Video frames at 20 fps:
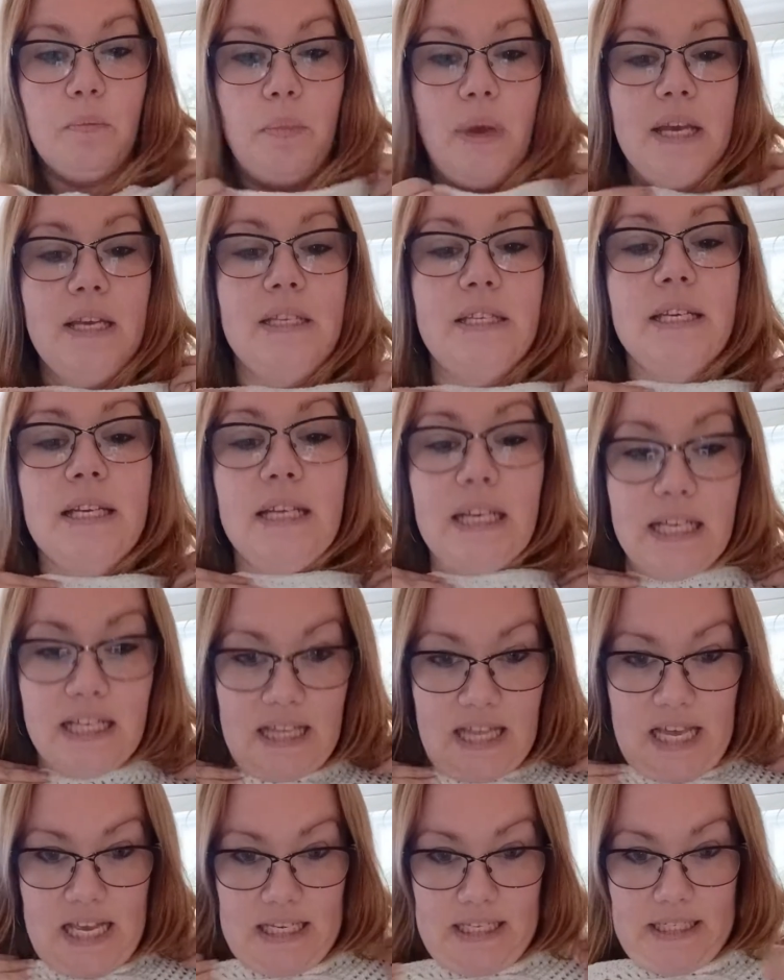basically
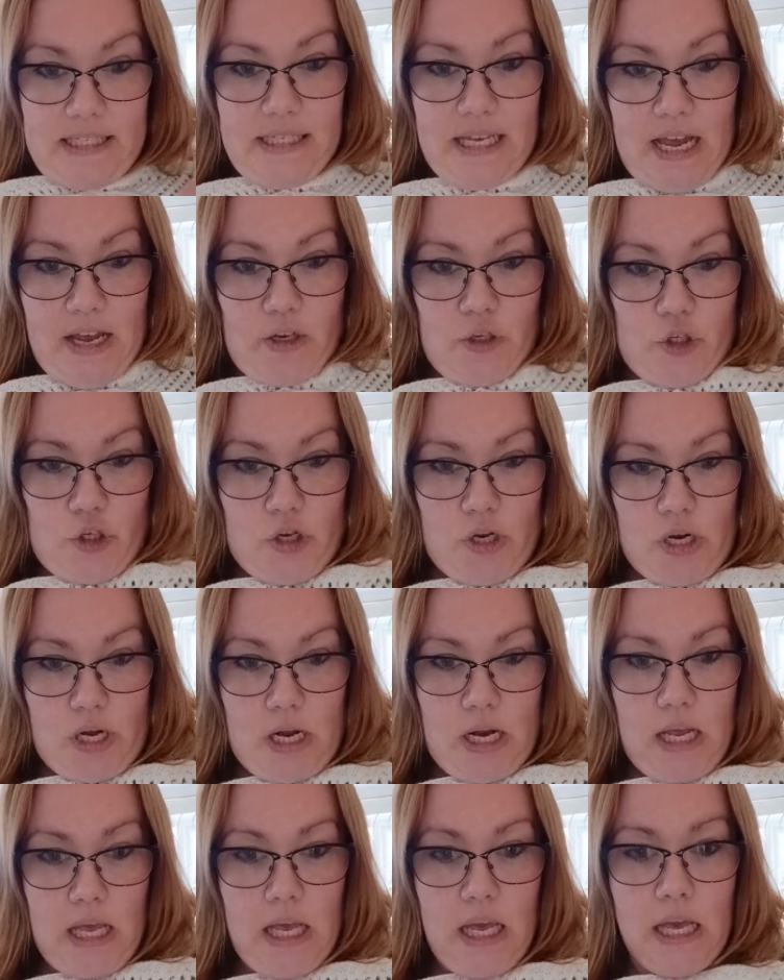this
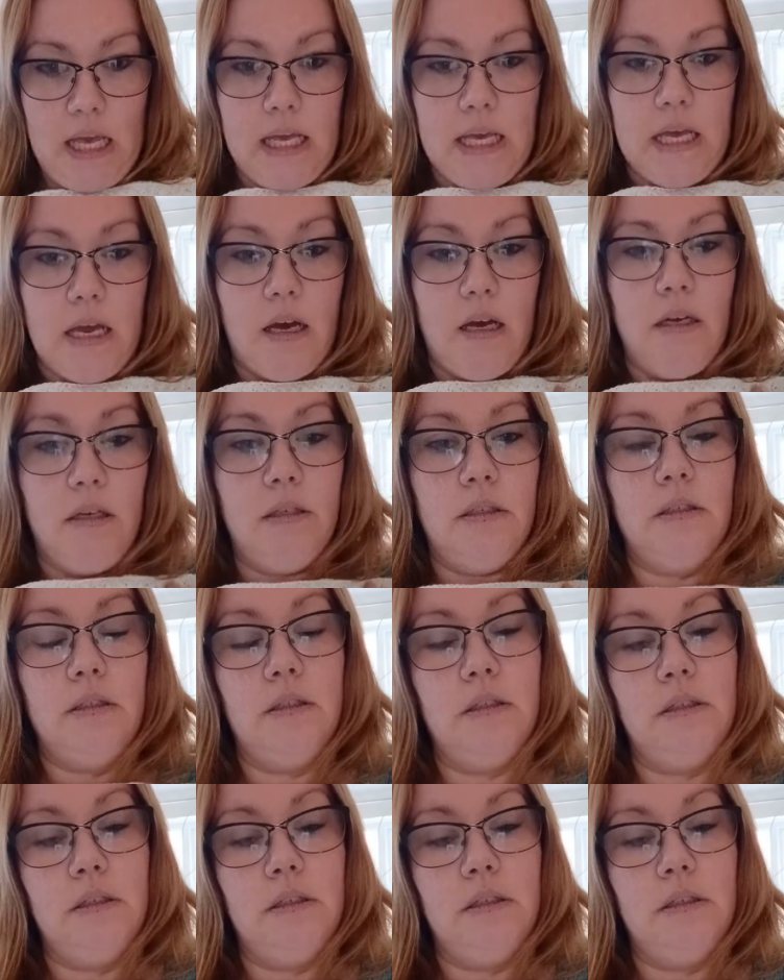section here,